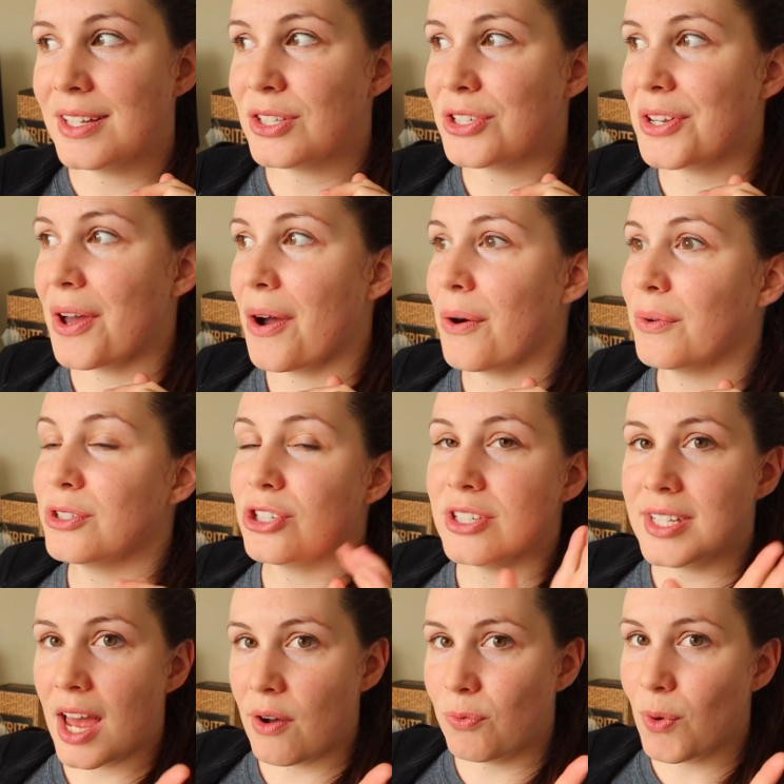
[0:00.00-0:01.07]
And so
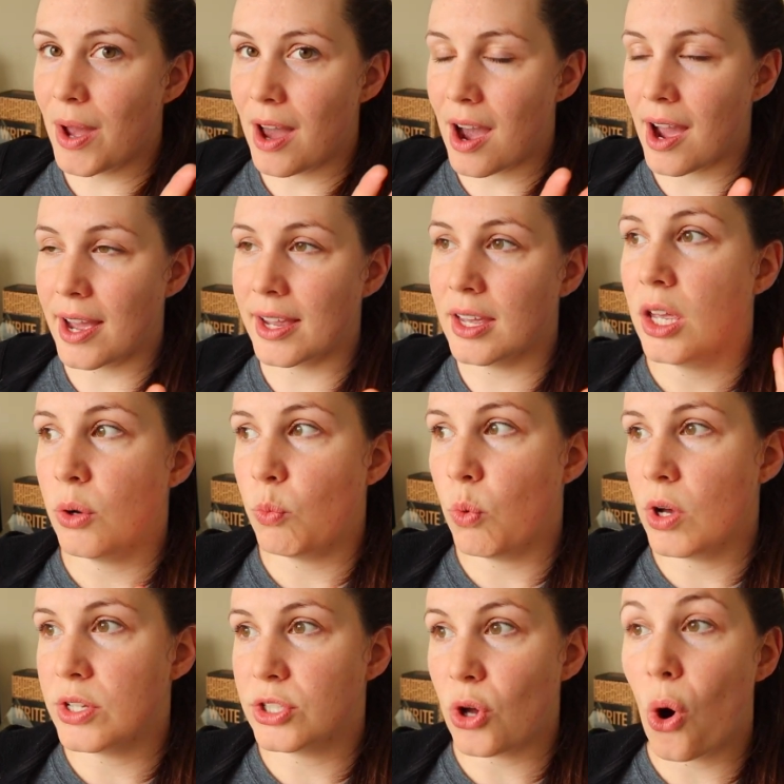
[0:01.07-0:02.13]
just FYI, it
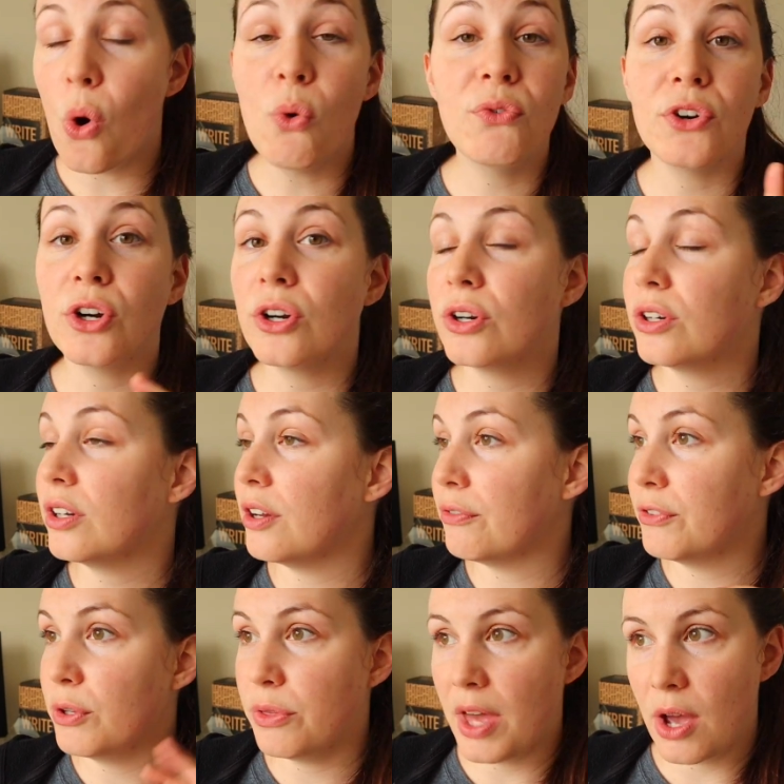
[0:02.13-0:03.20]
was over a
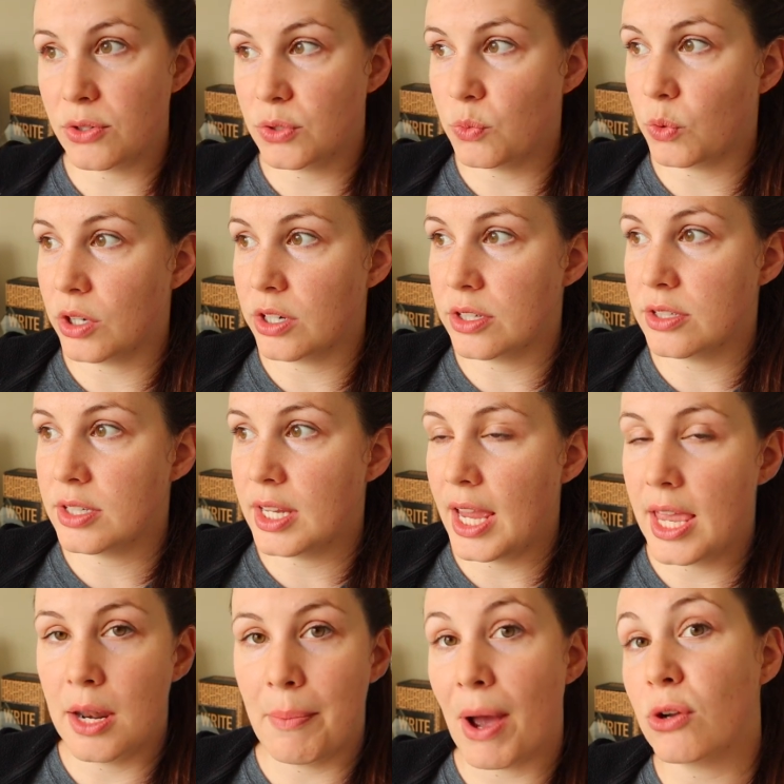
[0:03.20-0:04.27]
few thousand words
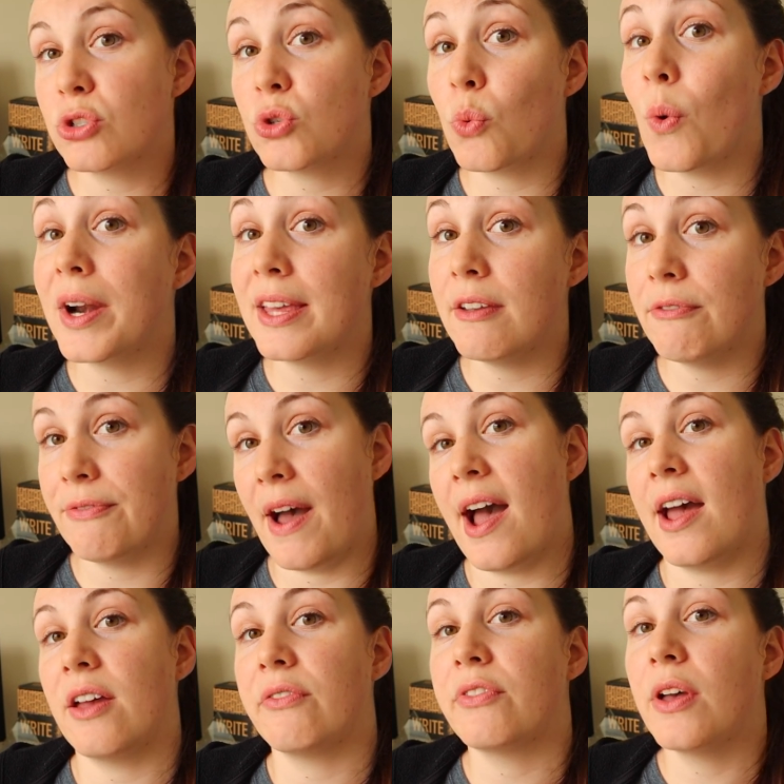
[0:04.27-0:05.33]
in about 25
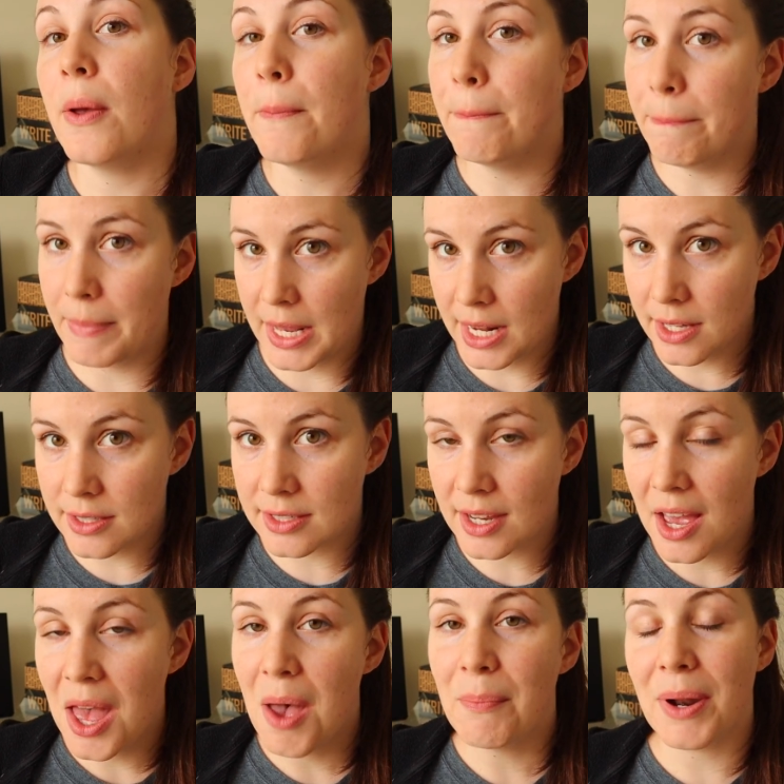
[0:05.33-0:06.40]
45 minutes,
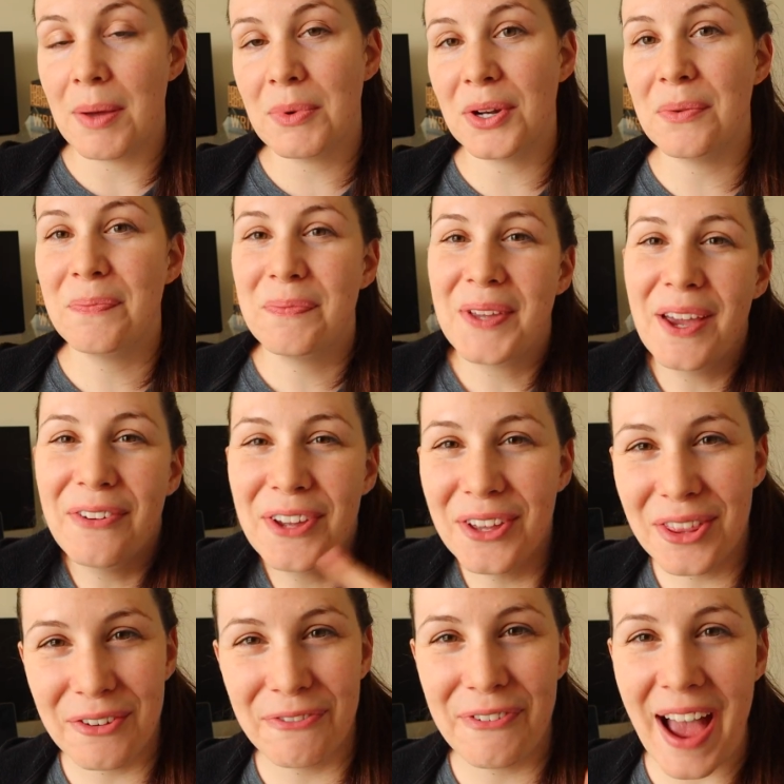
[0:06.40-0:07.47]
but I'm gonna give
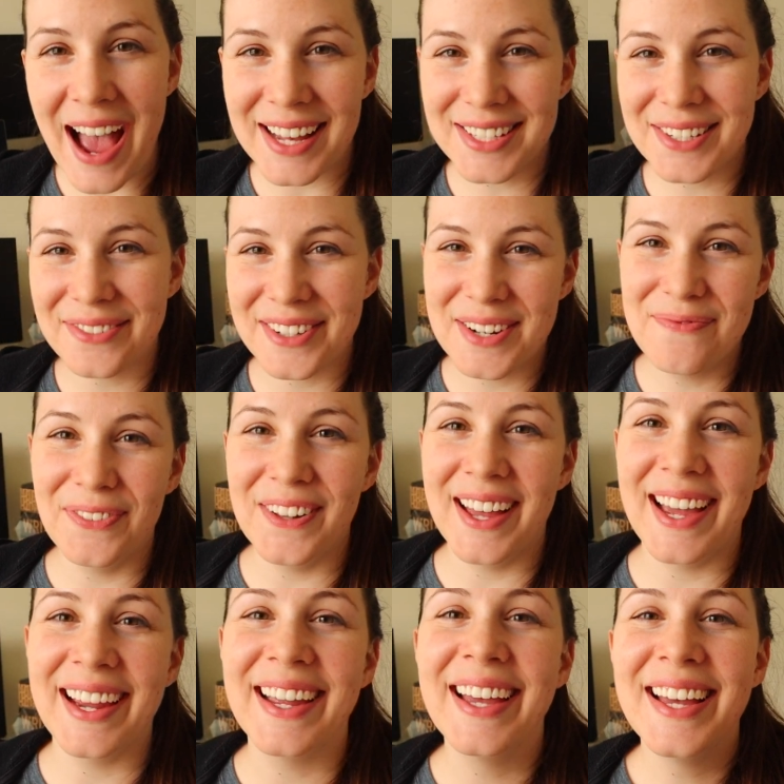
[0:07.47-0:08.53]
you the fast
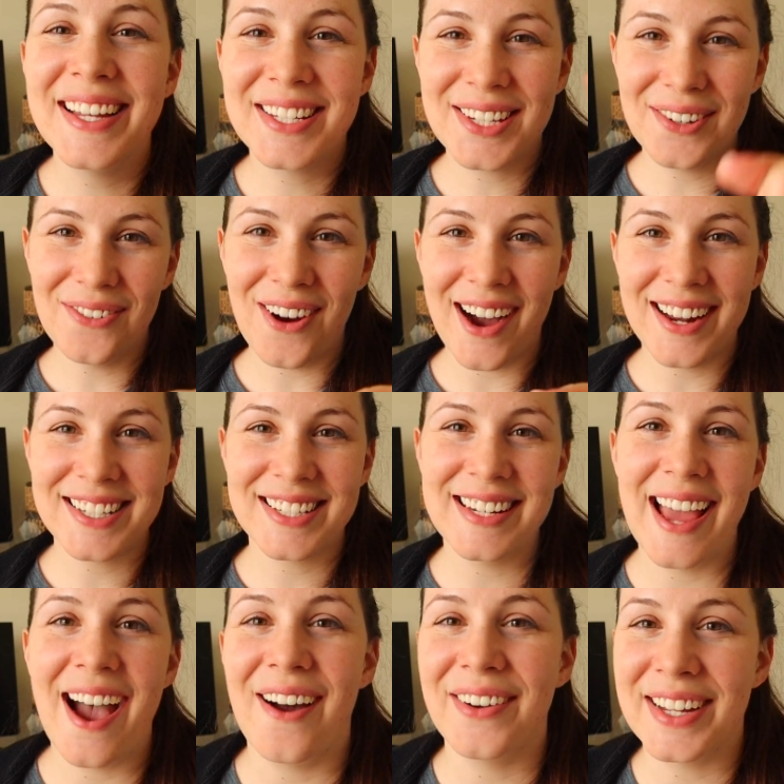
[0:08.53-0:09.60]
replay to watch
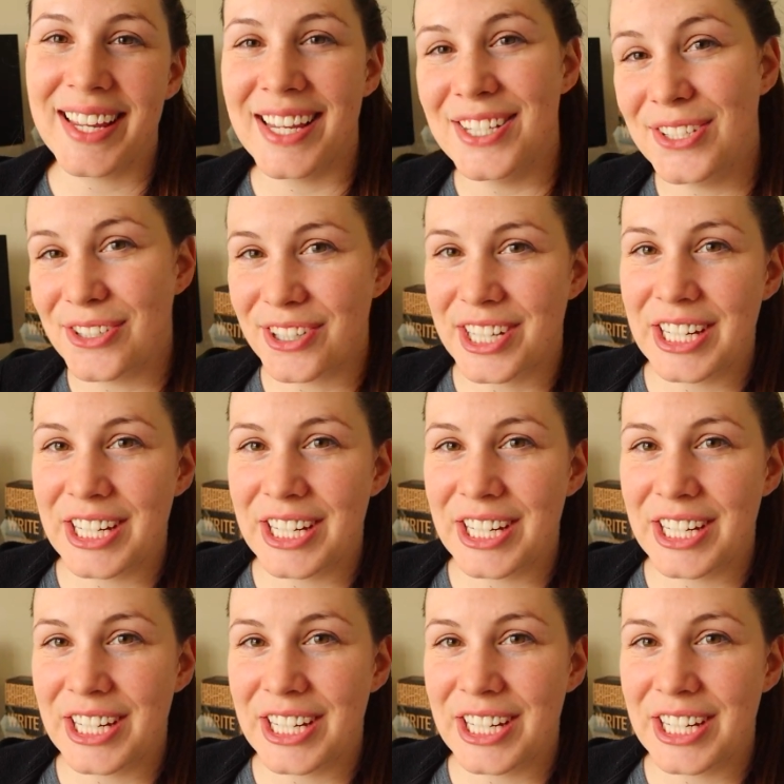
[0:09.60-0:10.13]
now in case you're